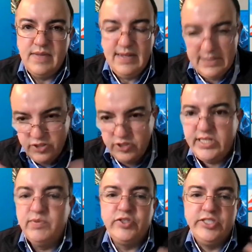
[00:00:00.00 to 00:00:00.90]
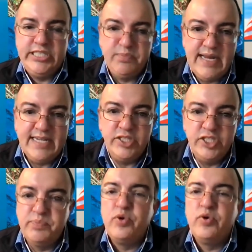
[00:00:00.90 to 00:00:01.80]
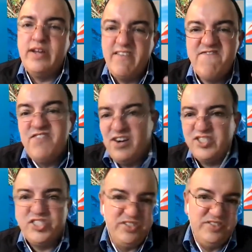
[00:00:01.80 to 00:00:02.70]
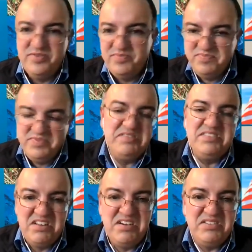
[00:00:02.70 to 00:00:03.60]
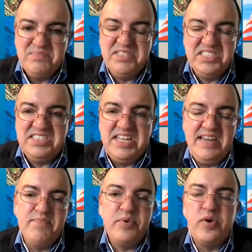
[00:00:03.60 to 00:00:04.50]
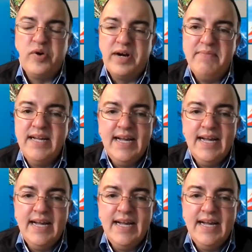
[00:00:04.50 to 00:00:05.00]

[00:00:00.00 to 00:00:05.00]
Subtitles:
associated with strategic planning to support a functional, long-term sustained program.